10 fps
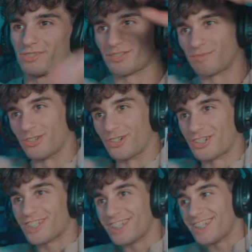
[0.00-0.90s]

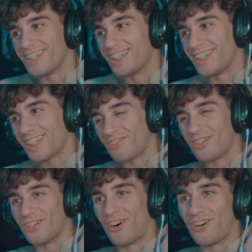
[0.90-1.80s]
bullshit can feel
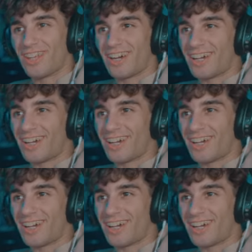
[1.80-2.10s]
all that.